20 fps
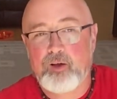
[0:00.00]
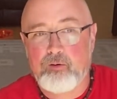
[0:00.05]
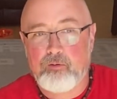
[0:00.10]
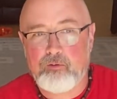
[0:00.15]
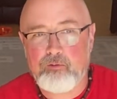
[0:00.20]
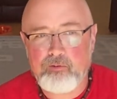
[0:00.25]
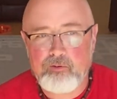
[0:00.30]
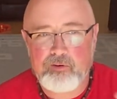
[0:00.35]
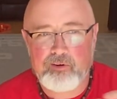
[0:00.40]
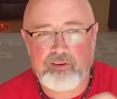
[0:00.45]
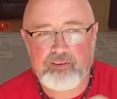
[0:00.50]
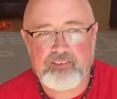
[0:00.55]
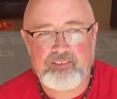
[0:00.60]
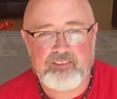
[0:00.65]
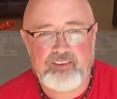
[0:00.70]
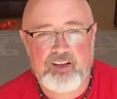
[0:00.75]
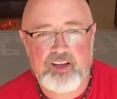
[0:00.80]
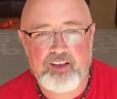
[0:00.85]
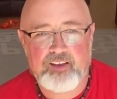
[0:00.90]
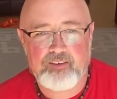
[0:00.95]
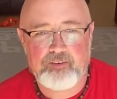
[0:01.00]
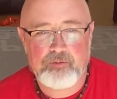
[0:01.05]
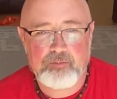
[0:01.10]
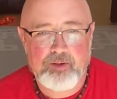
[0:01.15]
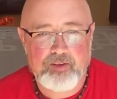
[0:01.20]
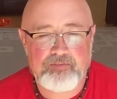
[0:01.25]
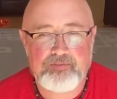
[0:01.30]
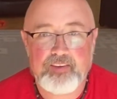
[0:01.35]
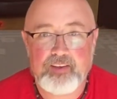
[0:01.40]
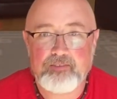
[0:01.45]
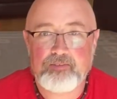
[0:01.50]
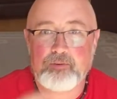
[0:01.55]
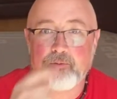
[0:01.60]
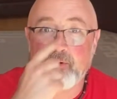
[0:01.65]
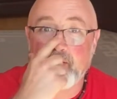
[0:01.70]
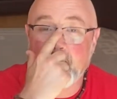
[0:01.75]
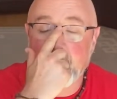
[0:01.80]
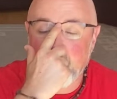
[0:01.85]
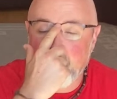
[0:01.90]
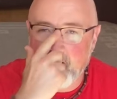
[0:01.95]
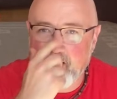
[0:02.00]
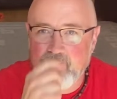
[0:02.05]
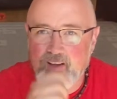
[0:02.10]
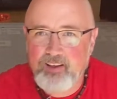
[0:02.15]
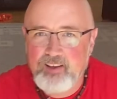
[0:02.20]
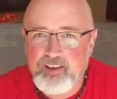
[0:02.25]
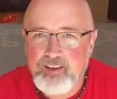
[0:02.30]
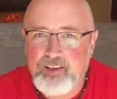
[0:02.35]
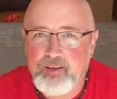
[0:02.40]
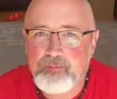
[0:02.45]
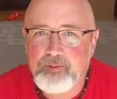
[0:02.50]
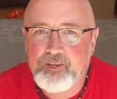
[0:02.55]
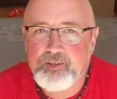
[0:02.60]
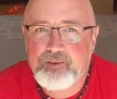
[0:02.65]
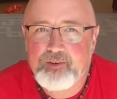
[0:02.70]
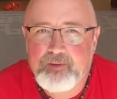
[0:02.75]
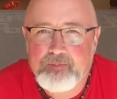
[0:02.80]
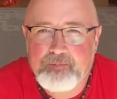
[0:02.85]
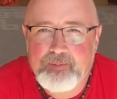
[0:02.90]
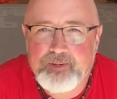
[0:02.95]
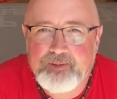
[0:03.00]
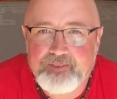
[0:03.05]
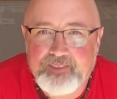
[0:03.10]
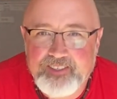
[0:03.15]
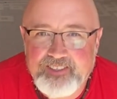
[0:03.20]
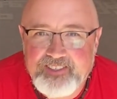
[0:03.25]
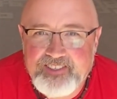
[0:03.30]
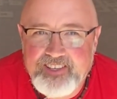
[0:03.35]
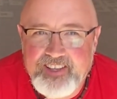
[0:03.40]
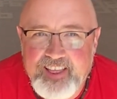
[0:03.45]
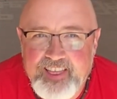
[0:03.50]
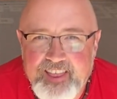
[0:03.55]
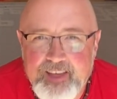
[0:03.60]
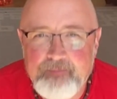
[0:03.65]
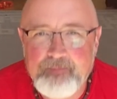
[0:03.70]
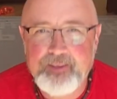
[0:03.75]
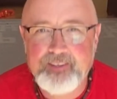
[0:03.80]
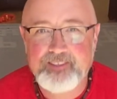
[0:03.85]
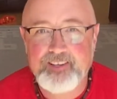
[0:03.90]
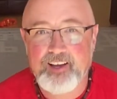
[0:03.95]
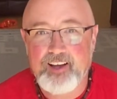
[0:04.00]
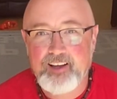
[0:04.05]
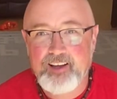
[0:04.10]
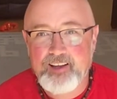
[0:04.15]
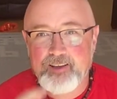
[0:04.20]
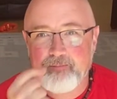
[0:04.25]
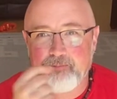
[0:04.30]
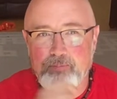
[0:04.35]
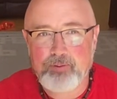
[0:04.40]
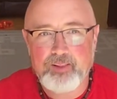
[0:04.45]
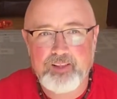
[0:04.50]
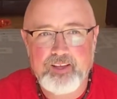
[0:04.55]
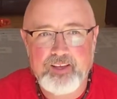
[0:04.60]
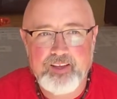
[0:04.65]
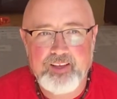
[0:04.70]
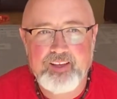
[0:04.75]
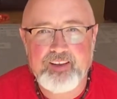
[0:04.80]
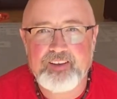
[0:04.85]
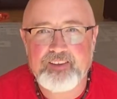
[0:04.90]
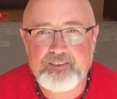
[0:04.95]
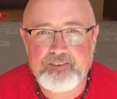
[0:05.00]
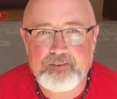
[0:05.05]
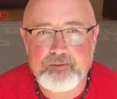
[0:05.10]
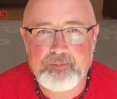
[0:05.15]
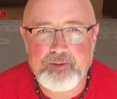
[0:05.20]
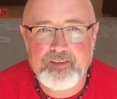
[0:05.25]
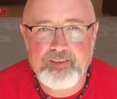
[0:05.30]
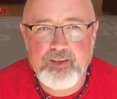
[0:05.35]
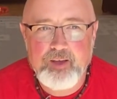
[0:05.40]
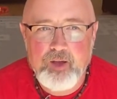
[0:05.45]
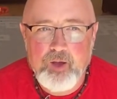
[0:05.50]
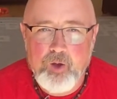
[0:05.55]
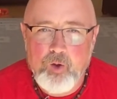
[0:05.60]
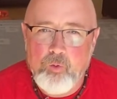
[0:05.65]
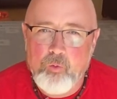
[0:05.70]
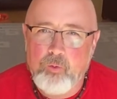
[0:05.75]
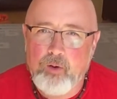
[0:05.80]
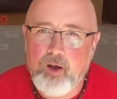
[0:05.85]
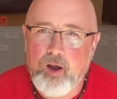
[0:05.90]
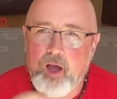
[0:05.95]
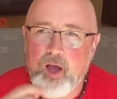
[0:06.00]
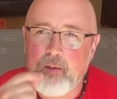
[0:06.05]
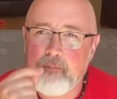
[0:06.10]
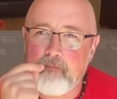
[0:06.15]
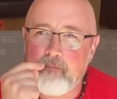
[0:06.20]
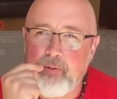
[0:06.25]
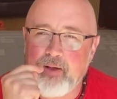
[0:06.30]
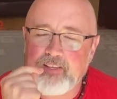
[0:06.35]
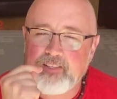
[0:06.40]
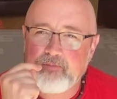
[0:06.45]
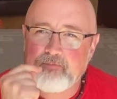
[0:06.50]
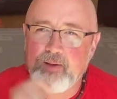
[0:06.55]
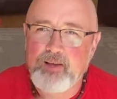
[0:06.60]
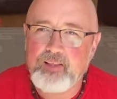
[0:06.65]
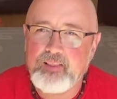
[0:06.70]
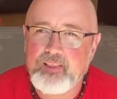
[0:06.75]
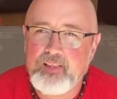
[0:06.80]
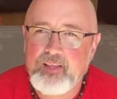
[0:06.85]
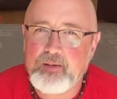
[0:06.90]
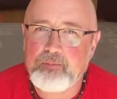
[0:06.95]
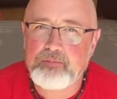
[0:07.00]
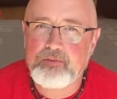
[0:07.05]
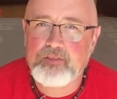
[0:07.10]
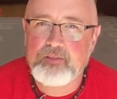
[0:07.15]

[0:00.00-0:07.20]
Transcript: Or I could do my favorite way. Now, I am a trombonist. That means I play an instrument where I buzz my lips